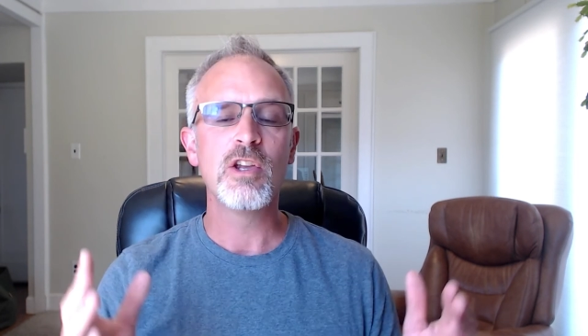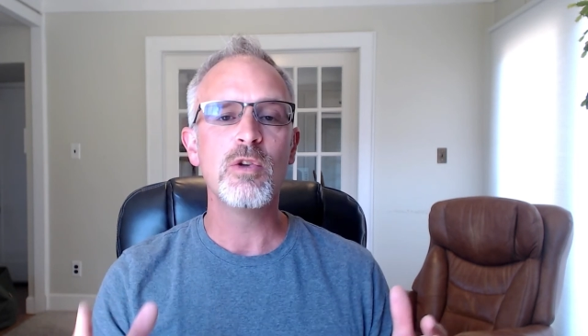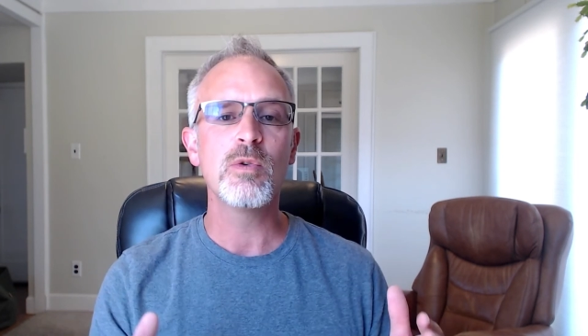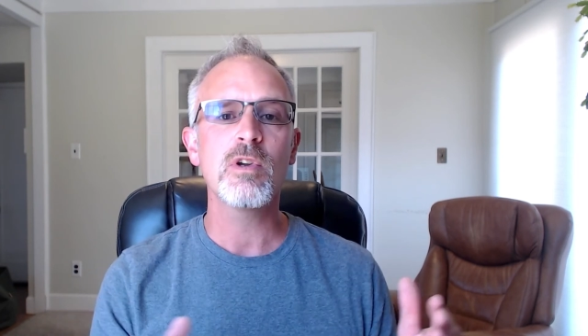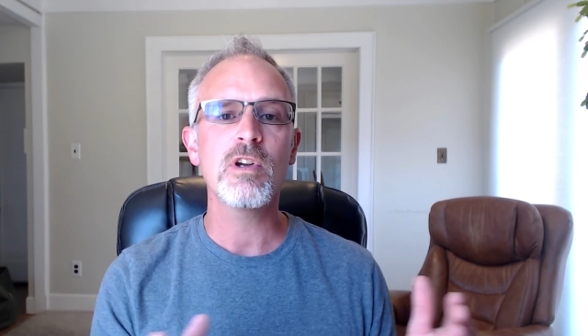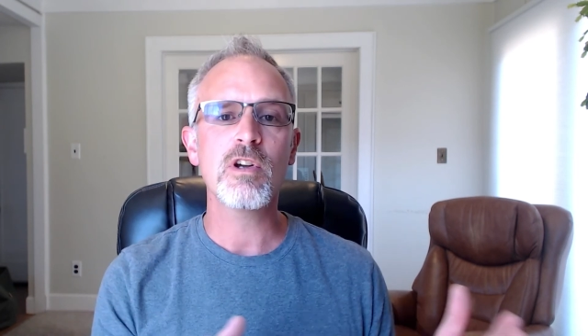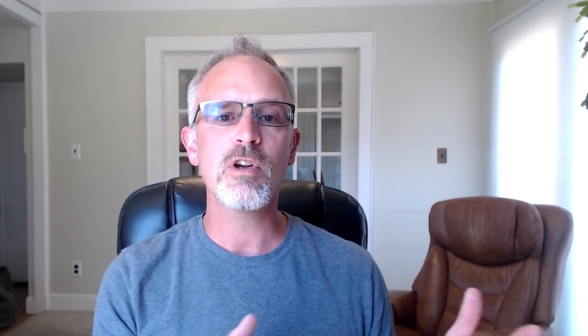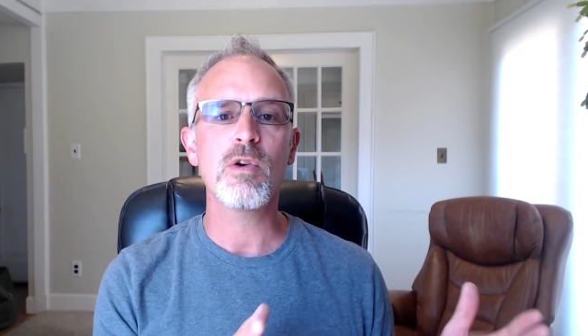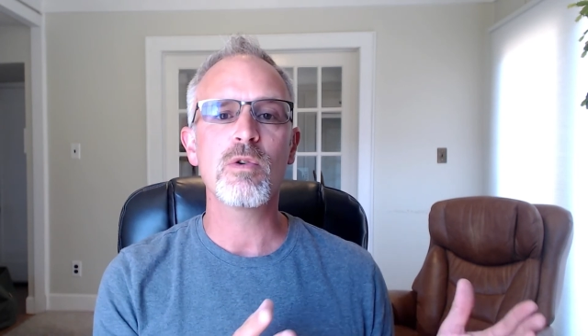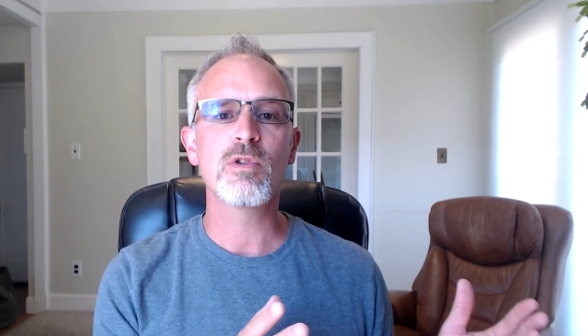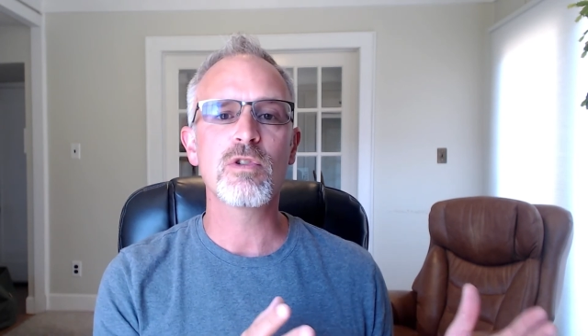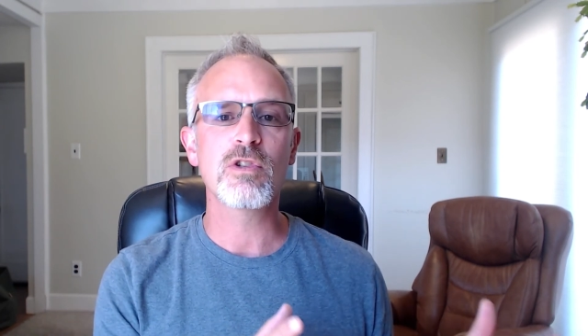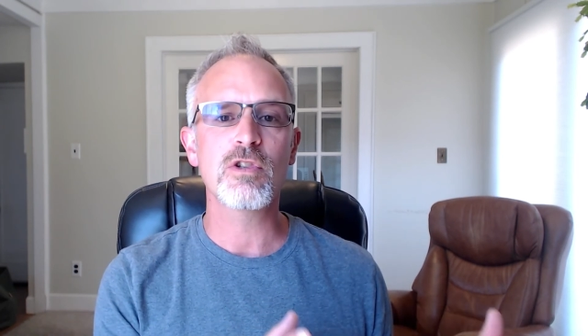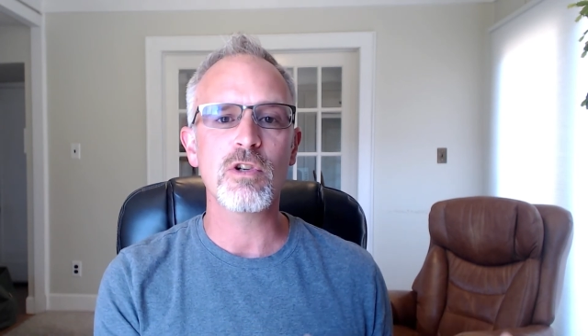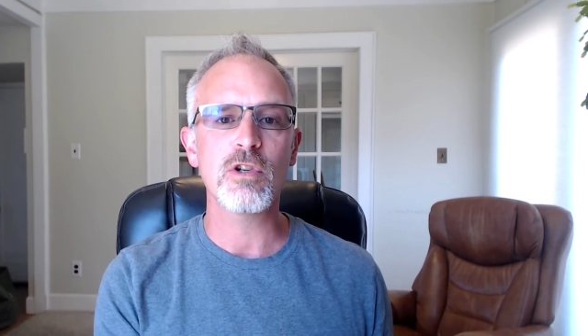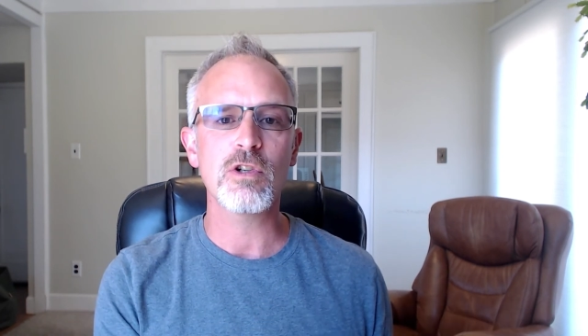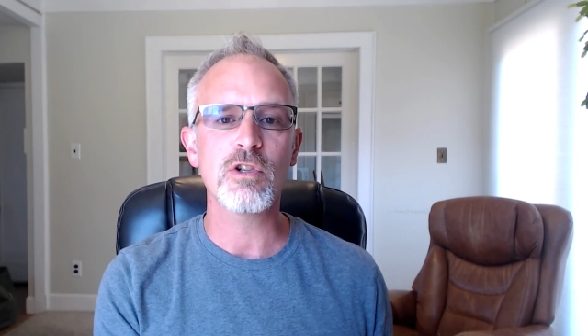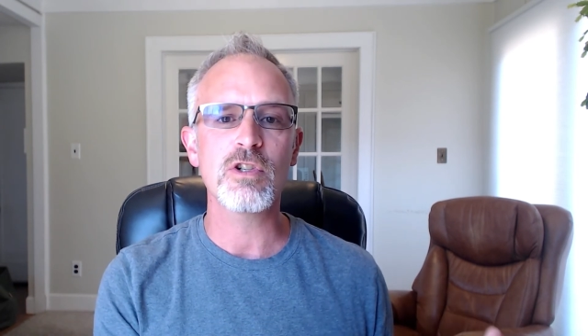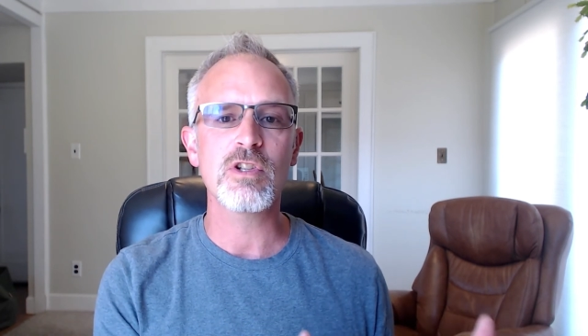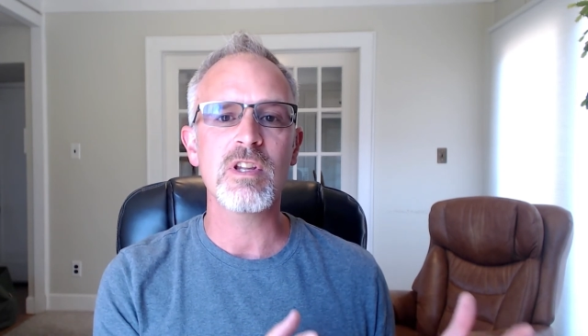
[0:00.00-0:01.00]
you can go
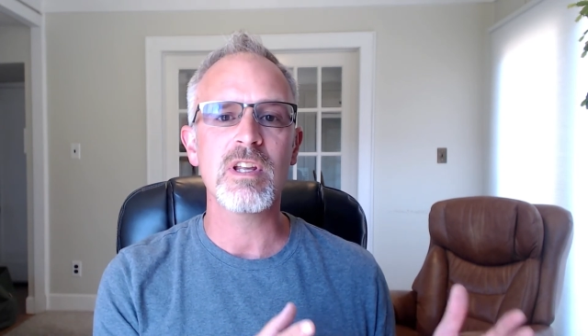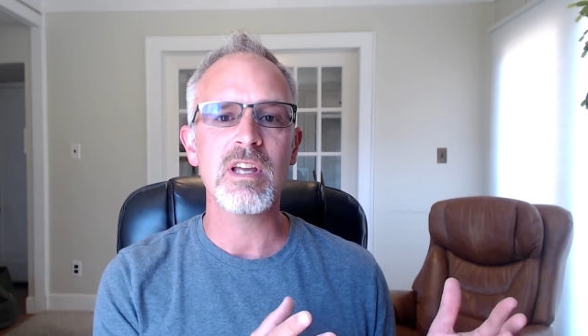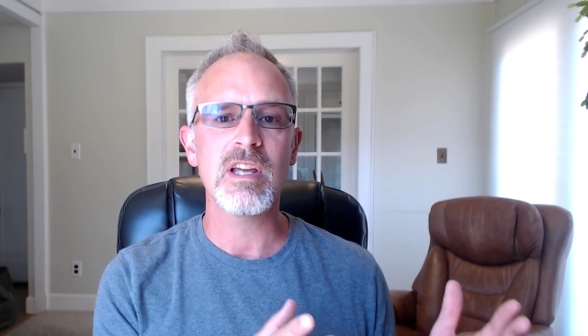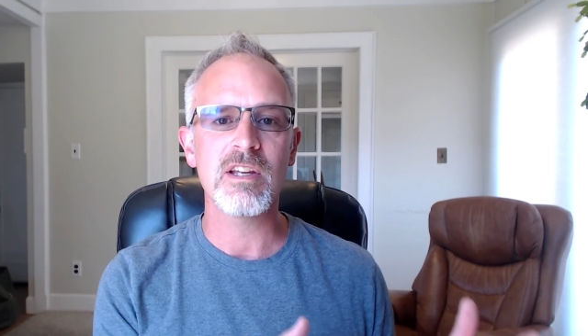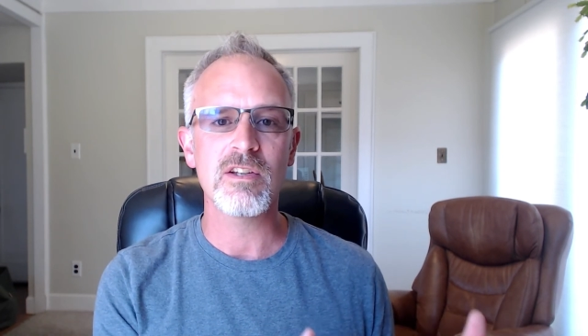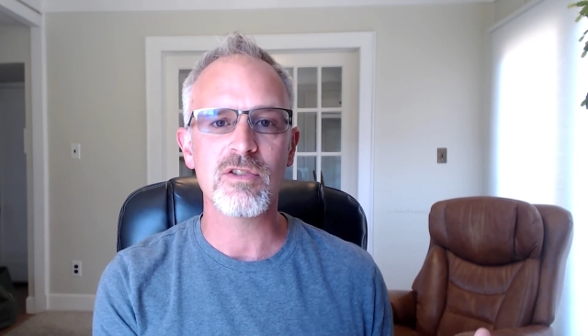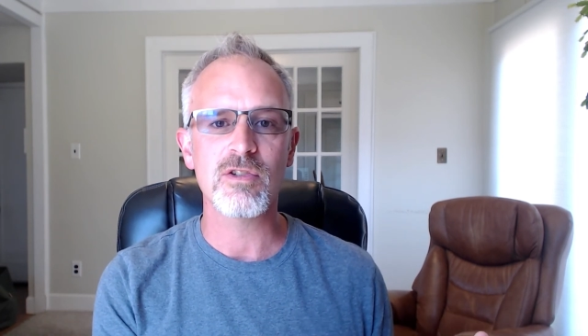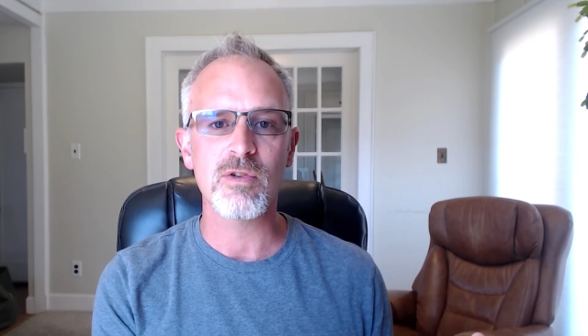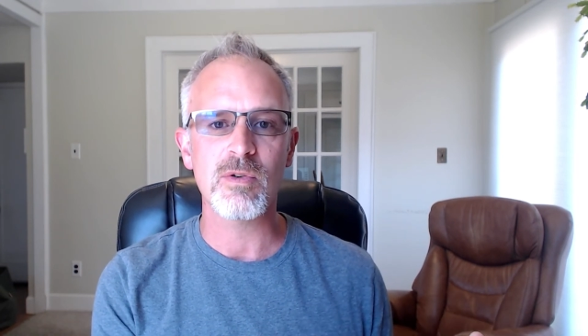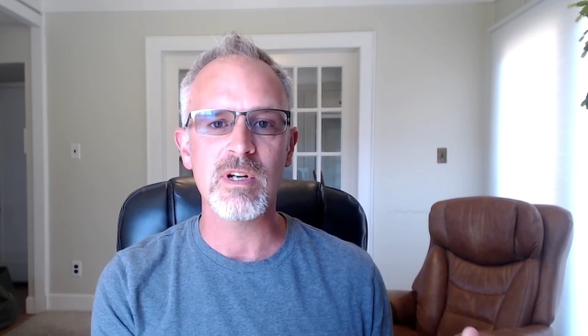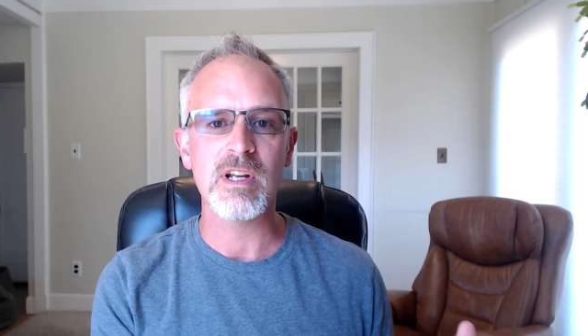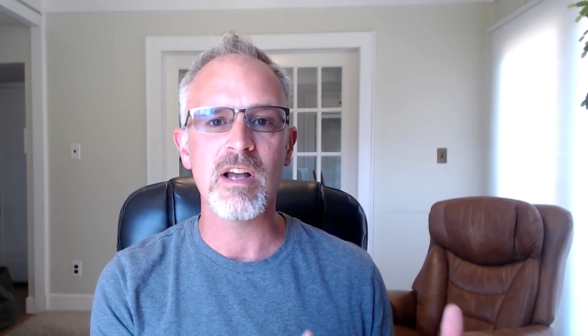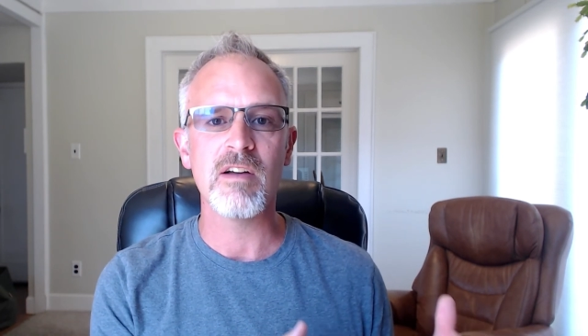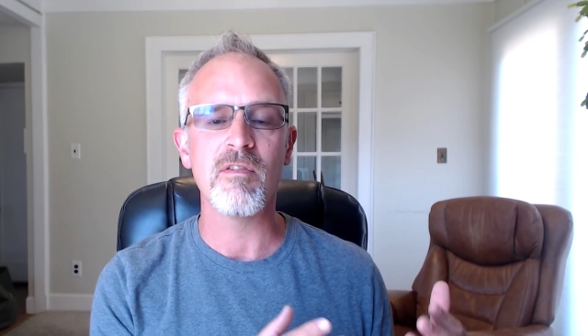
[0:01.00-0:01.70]
search the history